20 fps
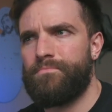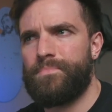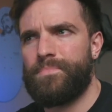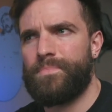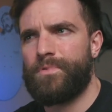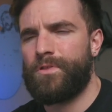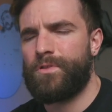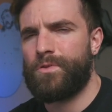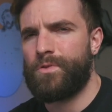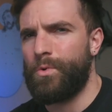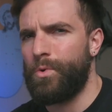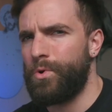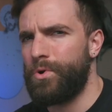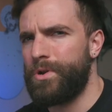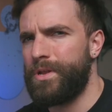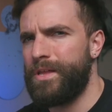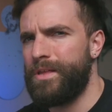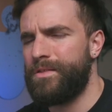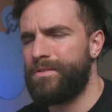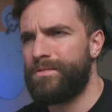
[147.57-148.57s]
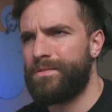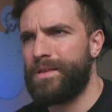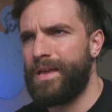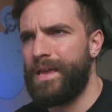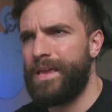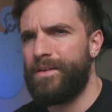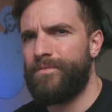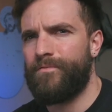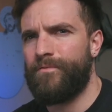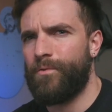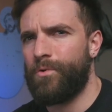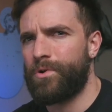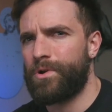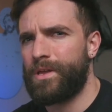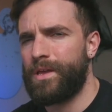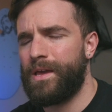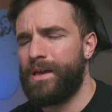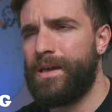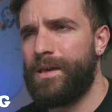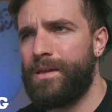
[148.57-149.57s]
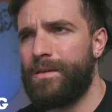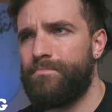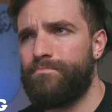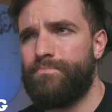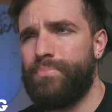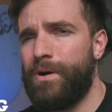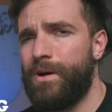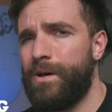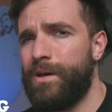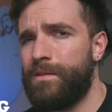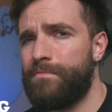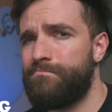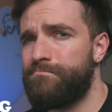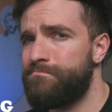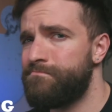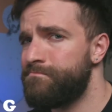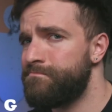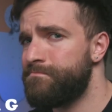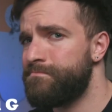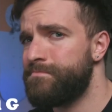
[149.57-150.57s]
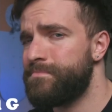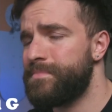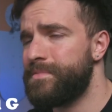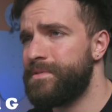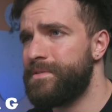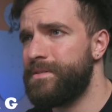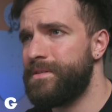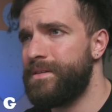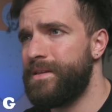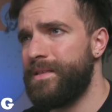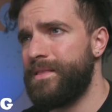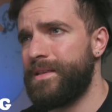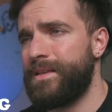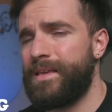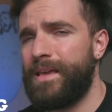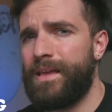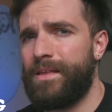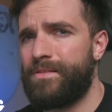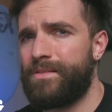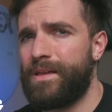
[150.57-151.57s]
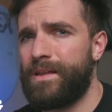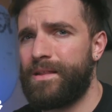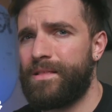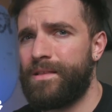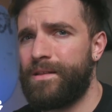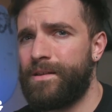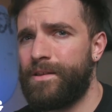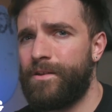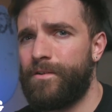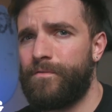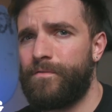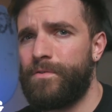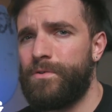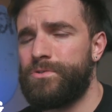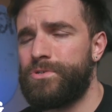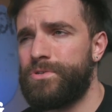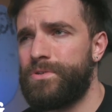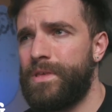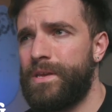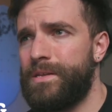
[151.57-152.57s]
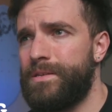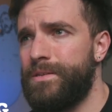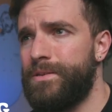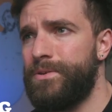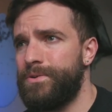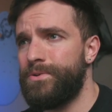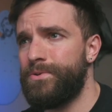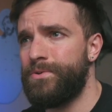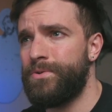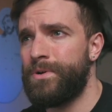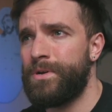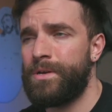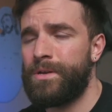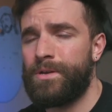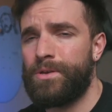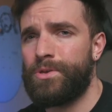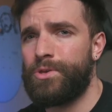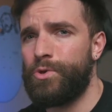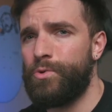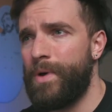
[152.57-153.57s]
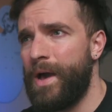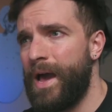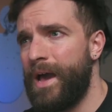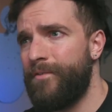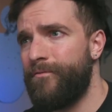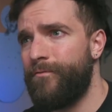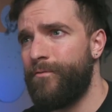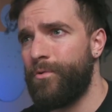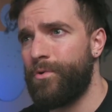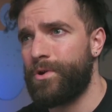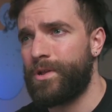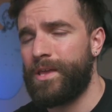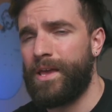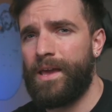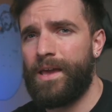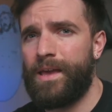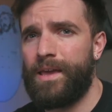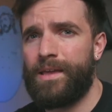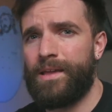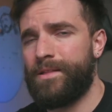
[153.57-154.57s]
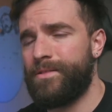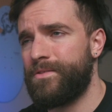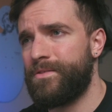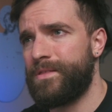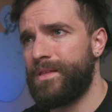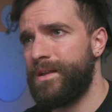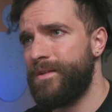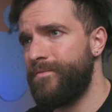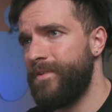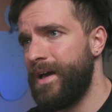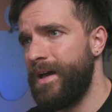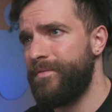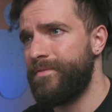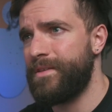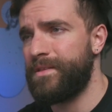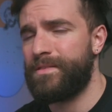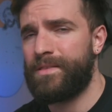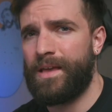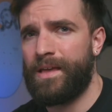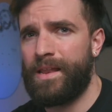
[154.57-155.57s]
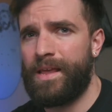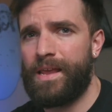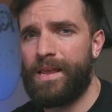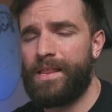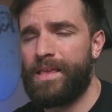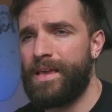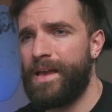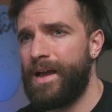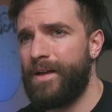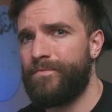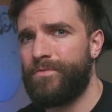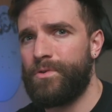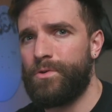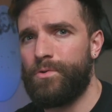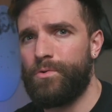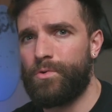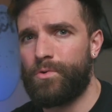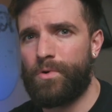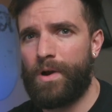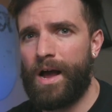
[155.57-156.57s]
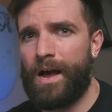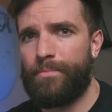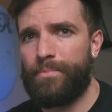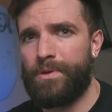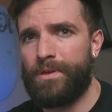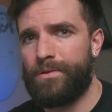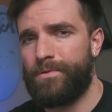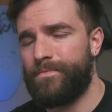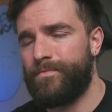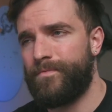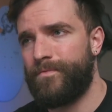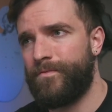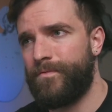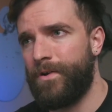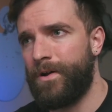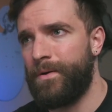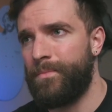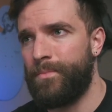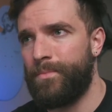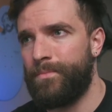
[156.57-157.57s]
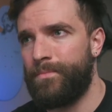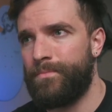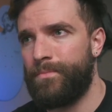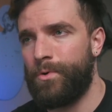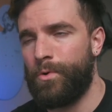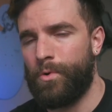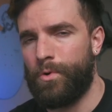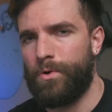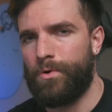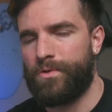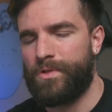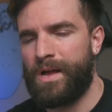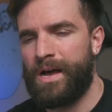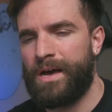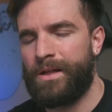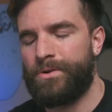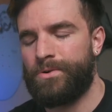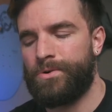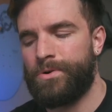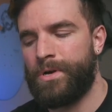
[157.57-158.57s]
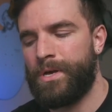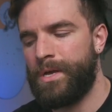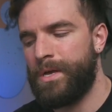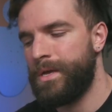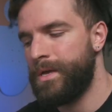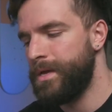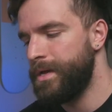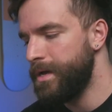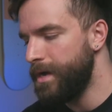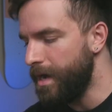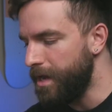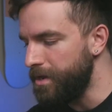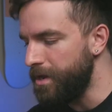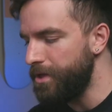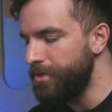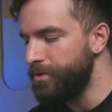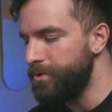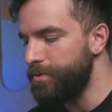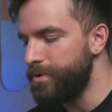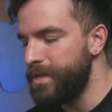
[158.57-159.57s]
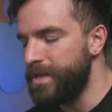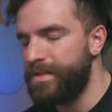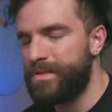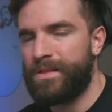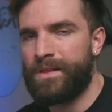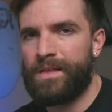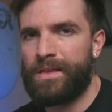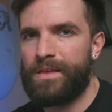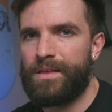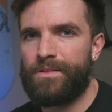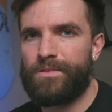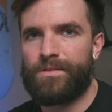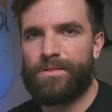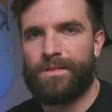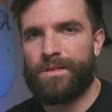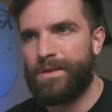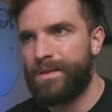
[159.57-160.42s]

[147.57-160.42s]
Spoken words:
stories take 4K, but in the case that in the near future they do, you have 4K instead of having 1080 after you crop it from horizontal. Another reason is,